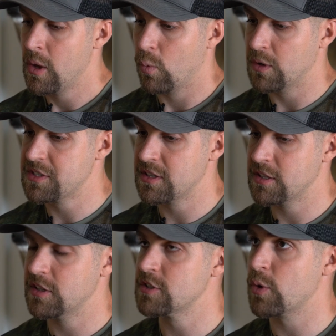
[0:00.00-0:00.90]
once
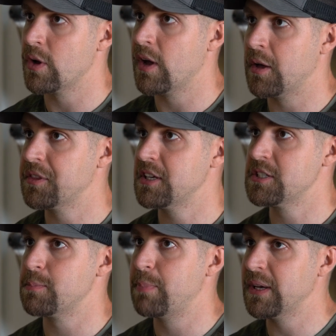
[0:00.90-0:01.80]
the soil health
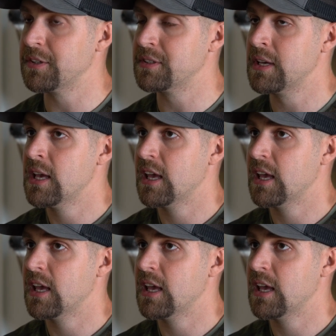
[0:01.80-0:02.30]
is built,